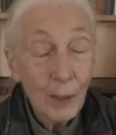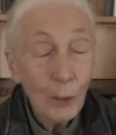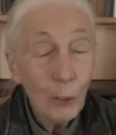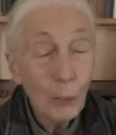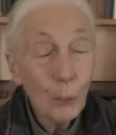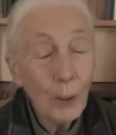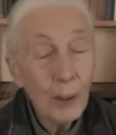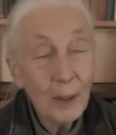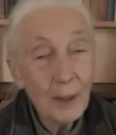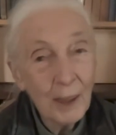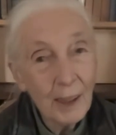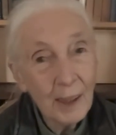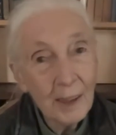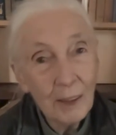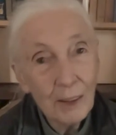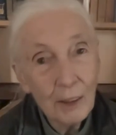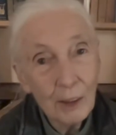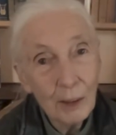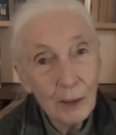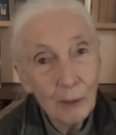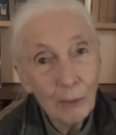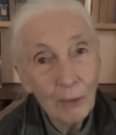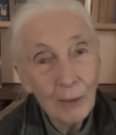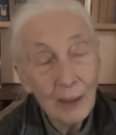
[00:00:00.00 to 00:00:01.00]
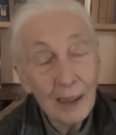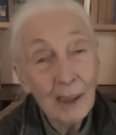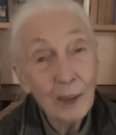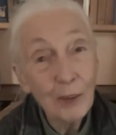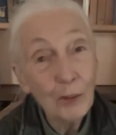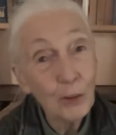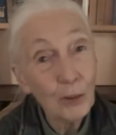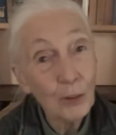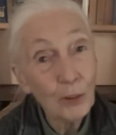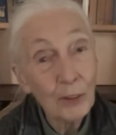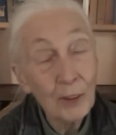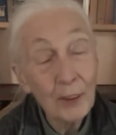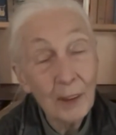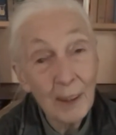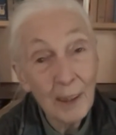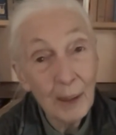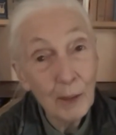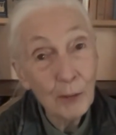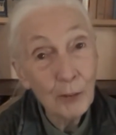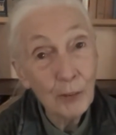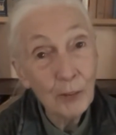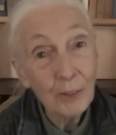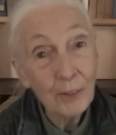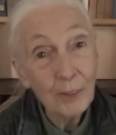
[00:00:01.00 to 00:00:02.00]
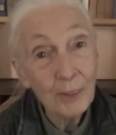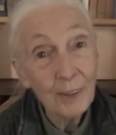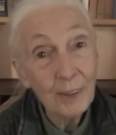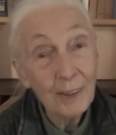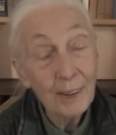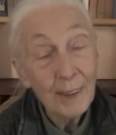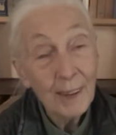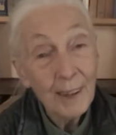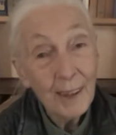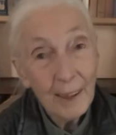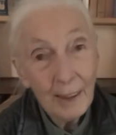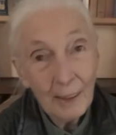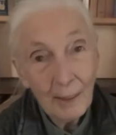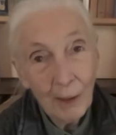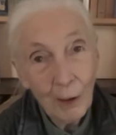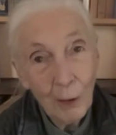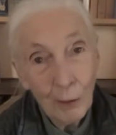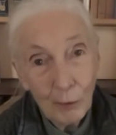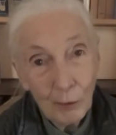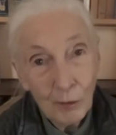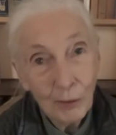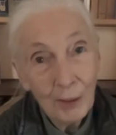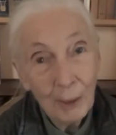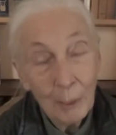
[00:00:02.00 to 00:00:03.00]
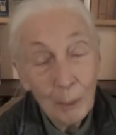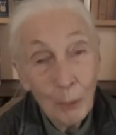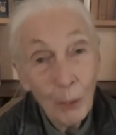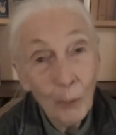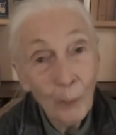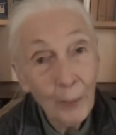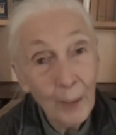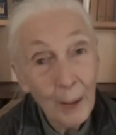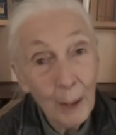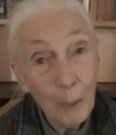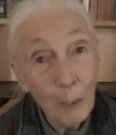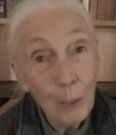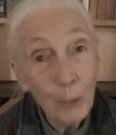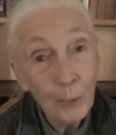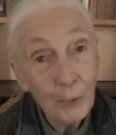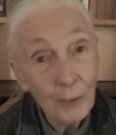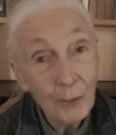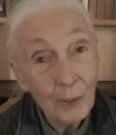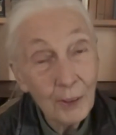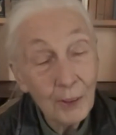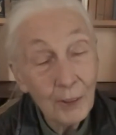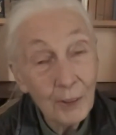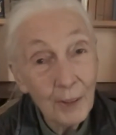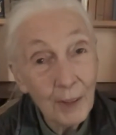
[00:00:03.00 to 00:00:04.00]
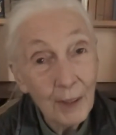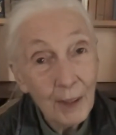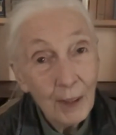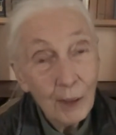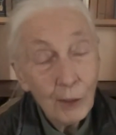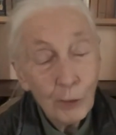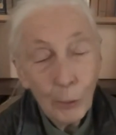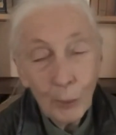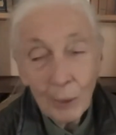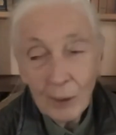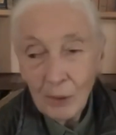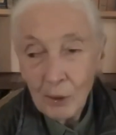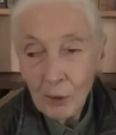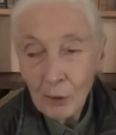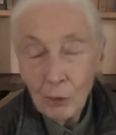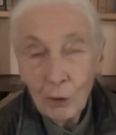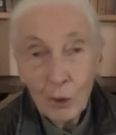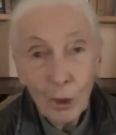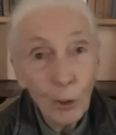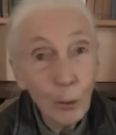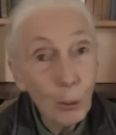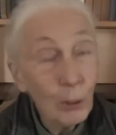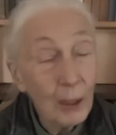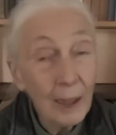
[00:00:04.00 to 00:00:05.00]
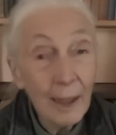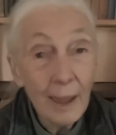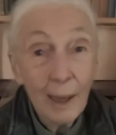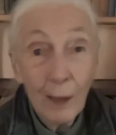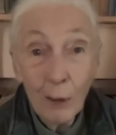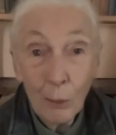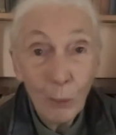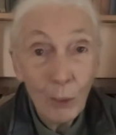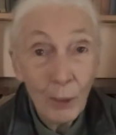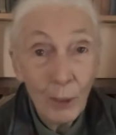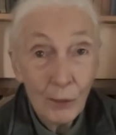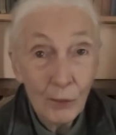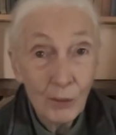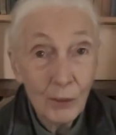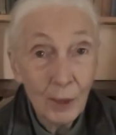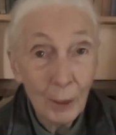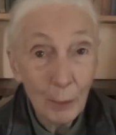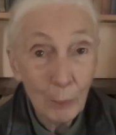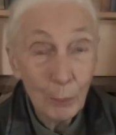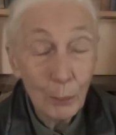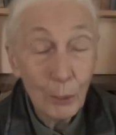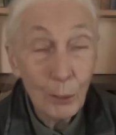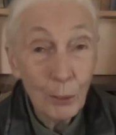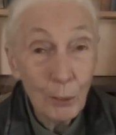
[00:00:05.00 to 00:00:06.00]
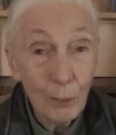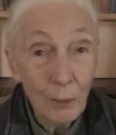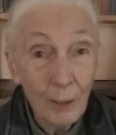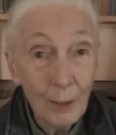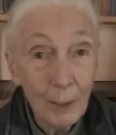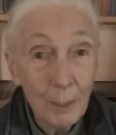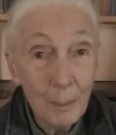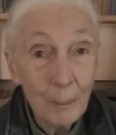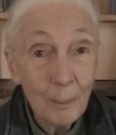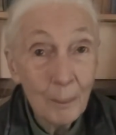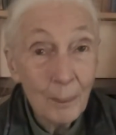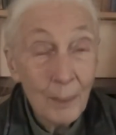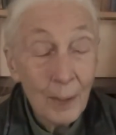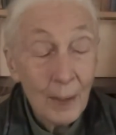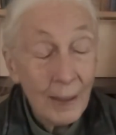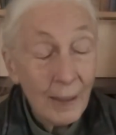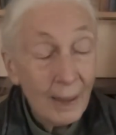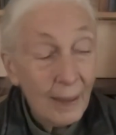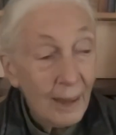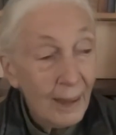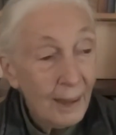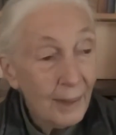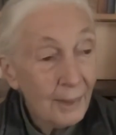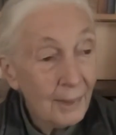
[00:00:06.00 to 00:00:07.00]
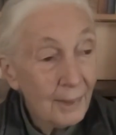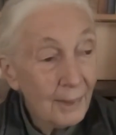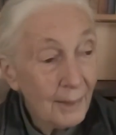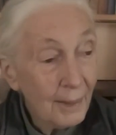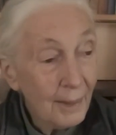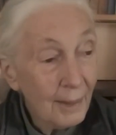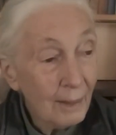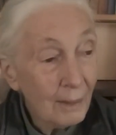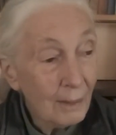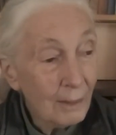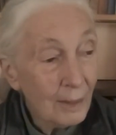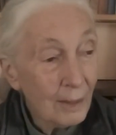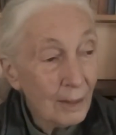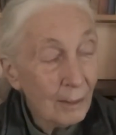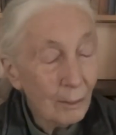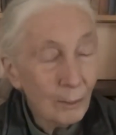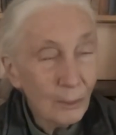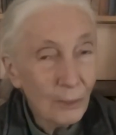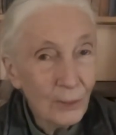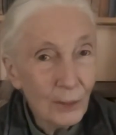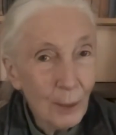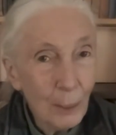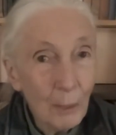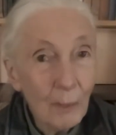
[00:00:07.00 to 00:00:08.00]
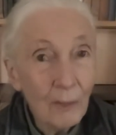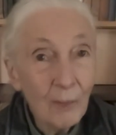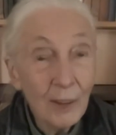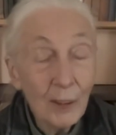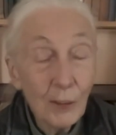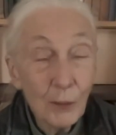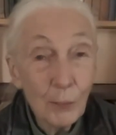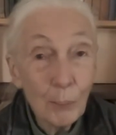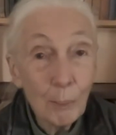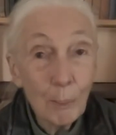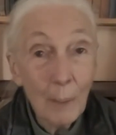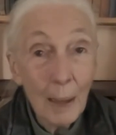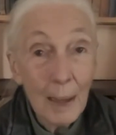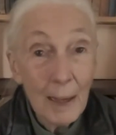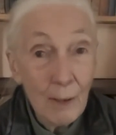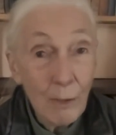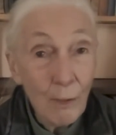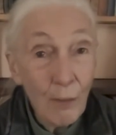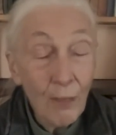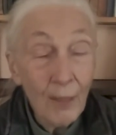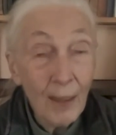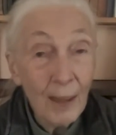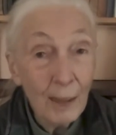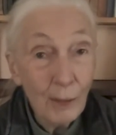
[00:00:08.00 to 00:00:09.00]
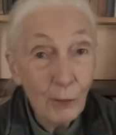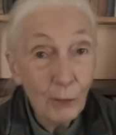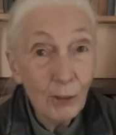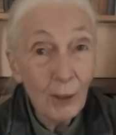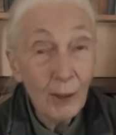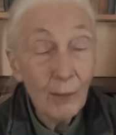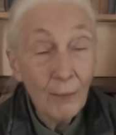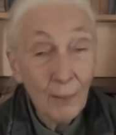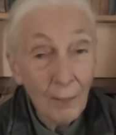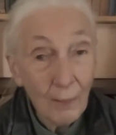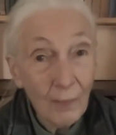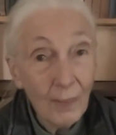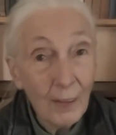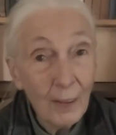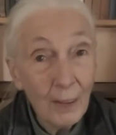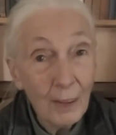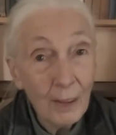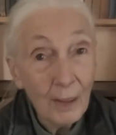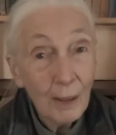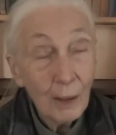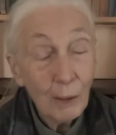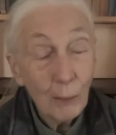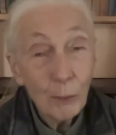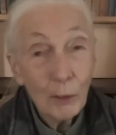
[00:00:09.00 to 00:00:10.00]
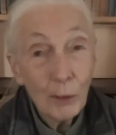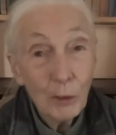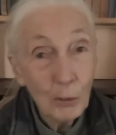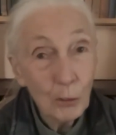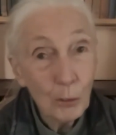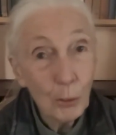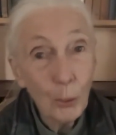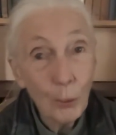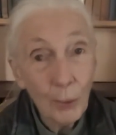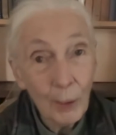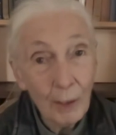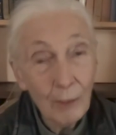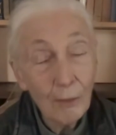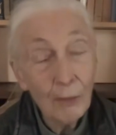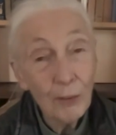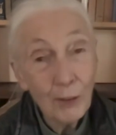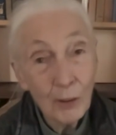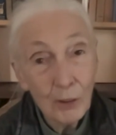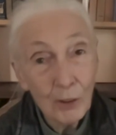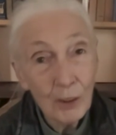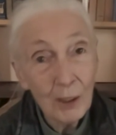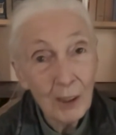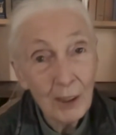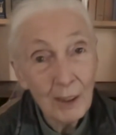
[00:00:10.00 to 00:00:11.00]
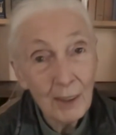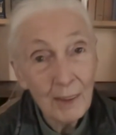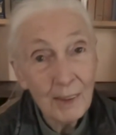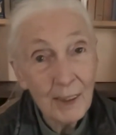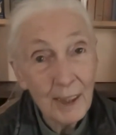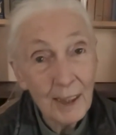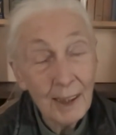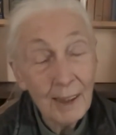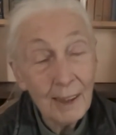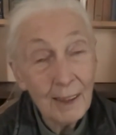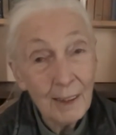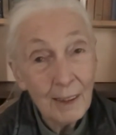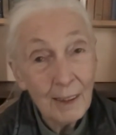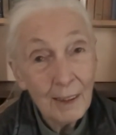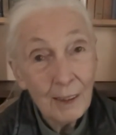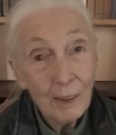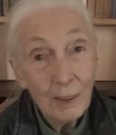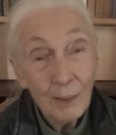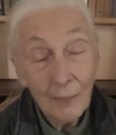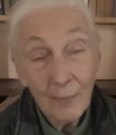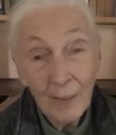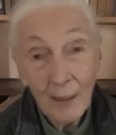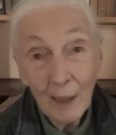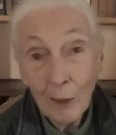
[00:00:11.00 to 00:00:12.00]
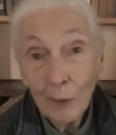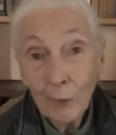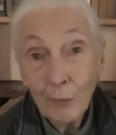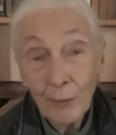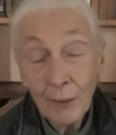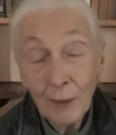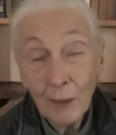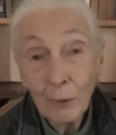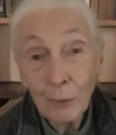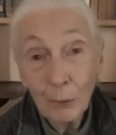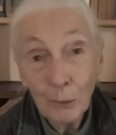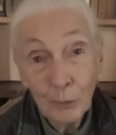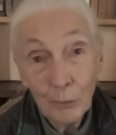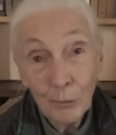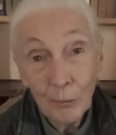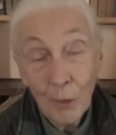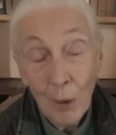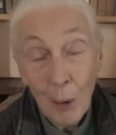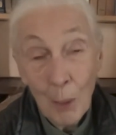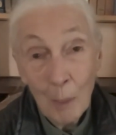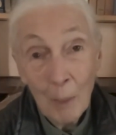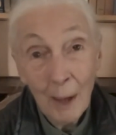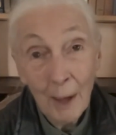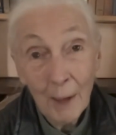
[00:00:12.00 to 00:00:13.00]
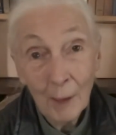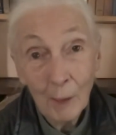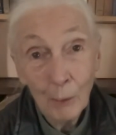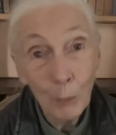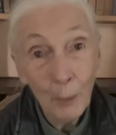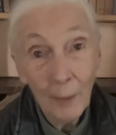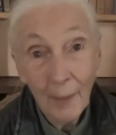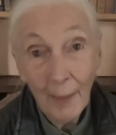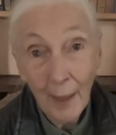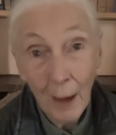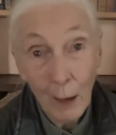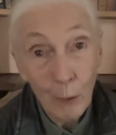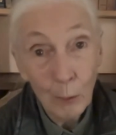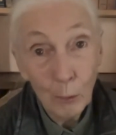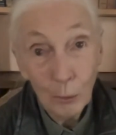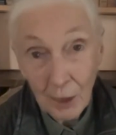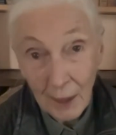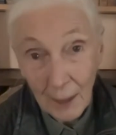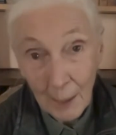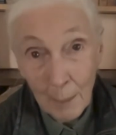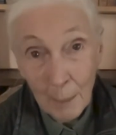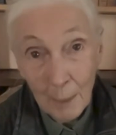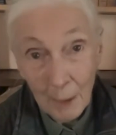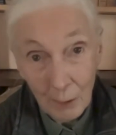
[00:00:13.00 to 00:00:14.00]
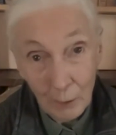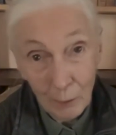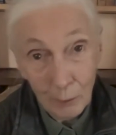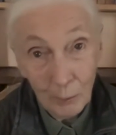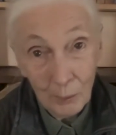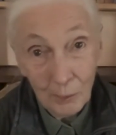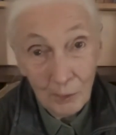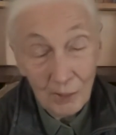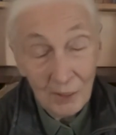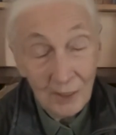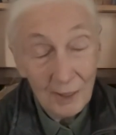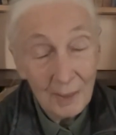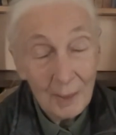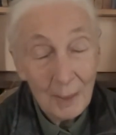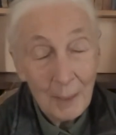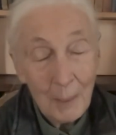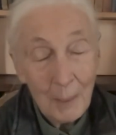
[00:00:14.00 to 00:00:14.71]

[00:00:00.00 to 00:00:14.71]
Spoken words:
who went into the villages and listened and asked them what they wanted. So it's a totally holistic program. And some of its main things, other than restoring fertility to the overused farmland without chemicals,